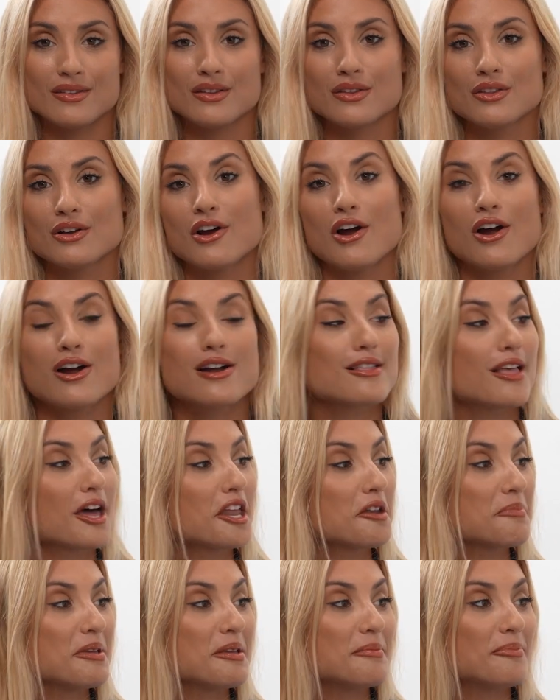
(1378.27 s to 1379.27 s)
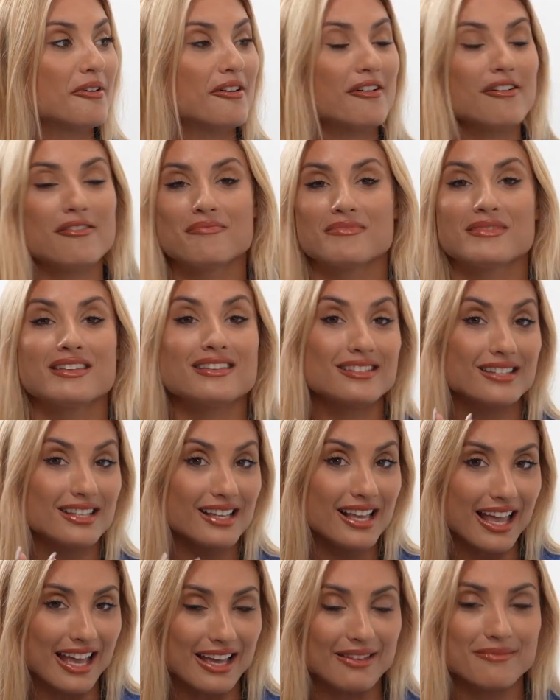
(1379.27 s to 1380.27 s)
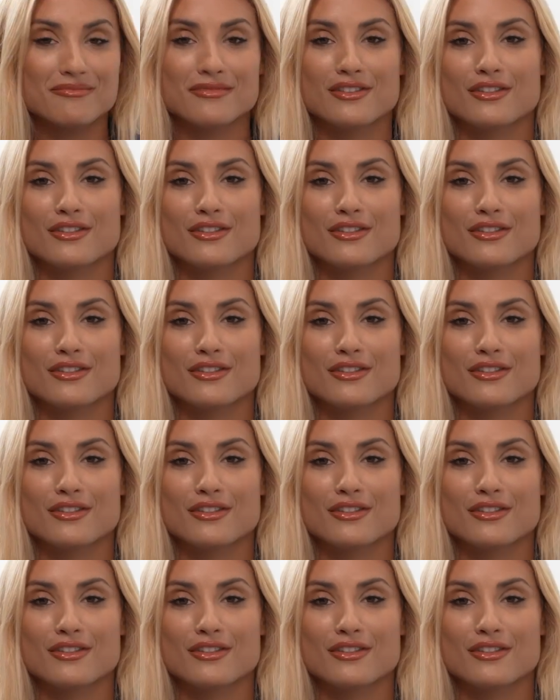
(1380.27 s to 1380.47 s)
there are a lot of people singing,